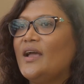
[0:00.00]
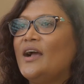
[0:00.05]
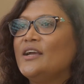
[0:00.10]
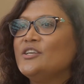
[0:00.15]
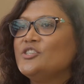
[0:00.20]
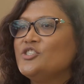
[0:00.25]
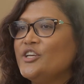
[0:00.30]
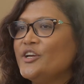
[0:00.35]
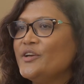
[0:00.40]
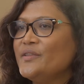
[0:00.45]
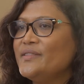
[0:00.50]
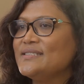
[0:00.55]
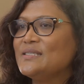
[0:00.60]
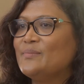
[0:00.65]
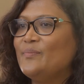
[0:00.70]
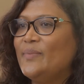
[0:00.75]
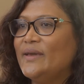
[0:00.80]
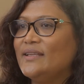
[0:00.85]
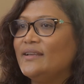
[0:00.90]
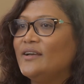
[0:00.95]
I share this
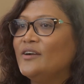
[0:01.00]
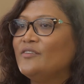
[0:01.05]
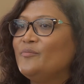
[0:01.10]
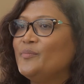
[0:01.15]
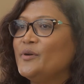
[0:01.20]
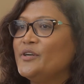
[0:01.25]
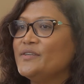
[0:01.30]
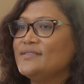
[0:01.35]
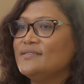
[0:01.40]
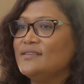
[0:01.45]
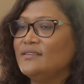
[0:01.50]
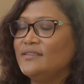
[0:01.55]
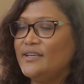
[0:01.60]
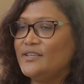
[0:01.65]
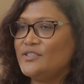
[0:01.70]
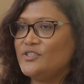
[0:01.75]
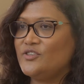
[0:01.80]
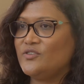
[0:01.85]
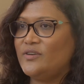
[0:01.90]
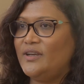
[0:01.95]
bit of personal
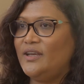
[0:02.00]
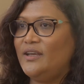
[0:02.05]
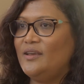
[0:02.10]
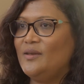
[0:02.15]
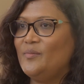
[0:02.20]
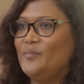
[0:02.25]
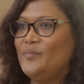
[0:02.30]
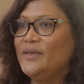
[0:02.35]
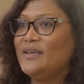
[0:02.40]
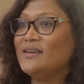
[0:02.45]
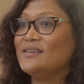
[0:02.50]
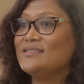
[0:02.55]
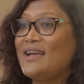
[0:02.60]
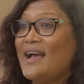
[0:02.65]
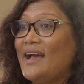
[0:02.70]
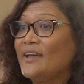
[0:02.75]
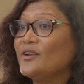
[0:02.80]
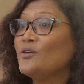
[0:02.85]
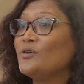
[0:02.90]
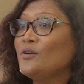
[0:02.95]
history because
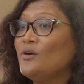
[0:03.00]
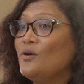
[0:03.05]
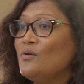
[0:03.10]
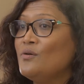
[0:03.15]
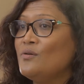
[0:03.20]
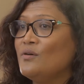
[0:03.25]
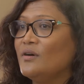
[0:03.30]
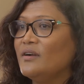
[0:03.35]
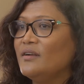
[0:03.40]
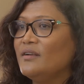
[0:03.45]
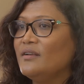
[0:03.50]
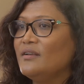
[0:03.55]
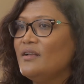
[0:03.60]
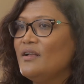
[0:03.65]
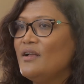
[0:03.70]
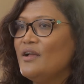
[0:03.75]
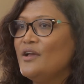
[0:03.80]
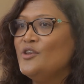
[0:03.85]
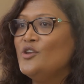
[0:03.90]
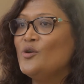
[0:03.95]
at our core,
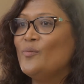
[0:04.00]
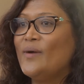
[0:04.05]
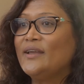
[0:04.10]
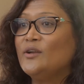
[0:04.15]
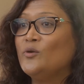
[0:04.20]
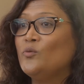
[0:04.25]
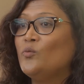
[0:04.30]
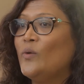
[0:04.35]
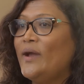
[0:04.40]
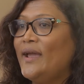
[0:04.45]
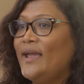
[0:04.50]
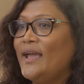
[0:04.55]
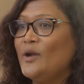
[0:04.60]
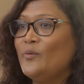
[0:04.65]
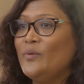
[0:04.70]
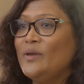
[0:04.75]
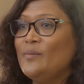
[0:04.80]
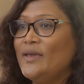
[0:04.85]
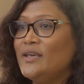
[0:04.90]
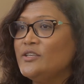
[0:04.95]
no matter where
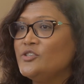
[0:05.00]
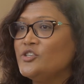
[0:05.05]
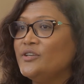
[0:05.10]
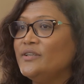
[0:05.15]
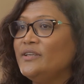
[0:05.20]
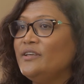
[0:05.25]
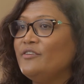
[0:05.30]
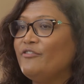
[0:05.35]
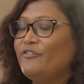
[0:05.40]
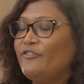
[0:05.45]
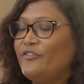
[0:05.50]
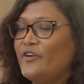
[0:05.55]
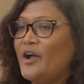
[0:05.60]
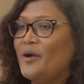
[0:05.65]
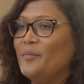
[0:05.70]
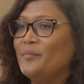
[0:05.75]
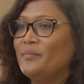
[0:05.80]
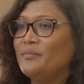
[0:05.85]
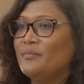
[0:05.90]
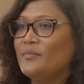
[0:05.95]
we may journey
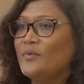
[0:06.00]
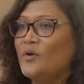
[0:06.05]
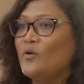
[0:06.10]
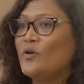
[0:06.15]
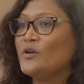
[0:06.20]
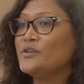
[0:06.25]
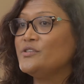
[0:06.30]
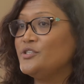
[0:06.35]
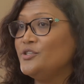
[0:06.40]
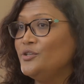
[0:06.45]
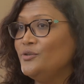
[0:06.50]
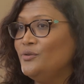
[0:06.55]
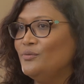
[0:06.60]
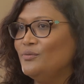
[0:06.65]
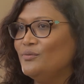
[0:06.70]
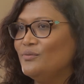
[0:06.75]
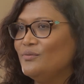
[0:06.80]
from or to,